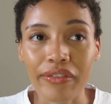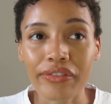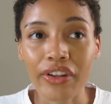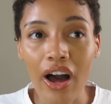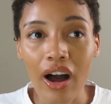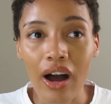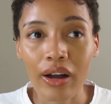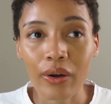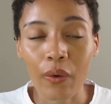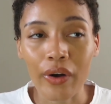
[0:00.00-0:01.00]

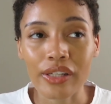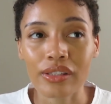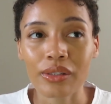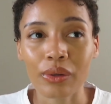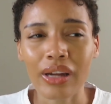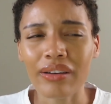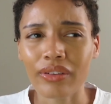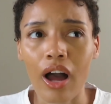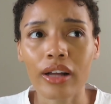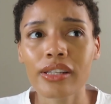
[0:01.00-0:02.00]
vlog or not
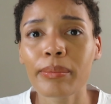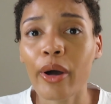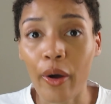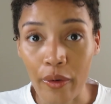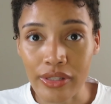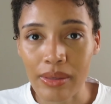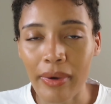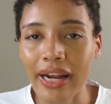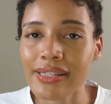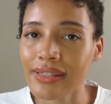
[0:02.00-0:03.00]
vlog, to post.
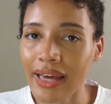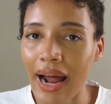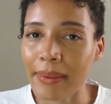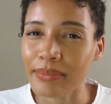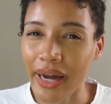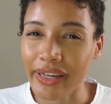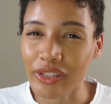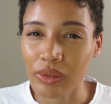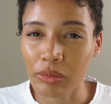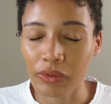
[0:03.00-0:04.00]
But I said I might
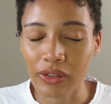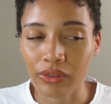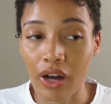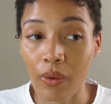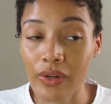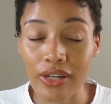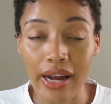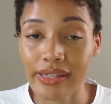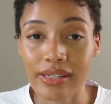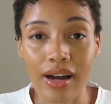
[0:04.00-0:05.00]
do a moving vlog, which
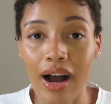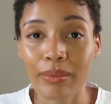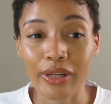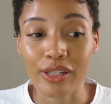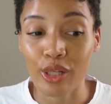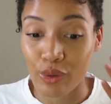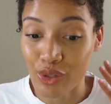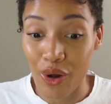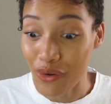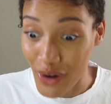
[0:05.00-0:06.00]
I did not because there was
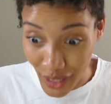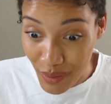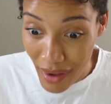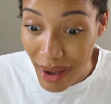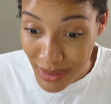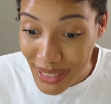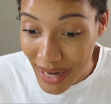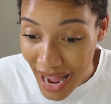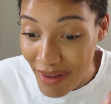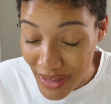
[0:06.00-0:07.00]
no fucking way I was gonna
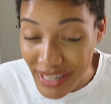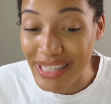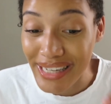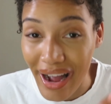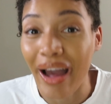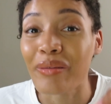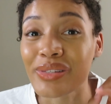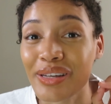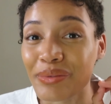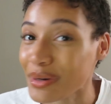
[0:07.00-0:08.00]
have any time
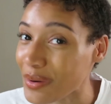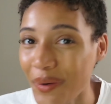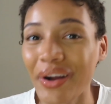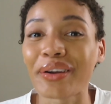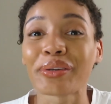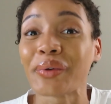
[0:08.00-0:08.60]
to record or do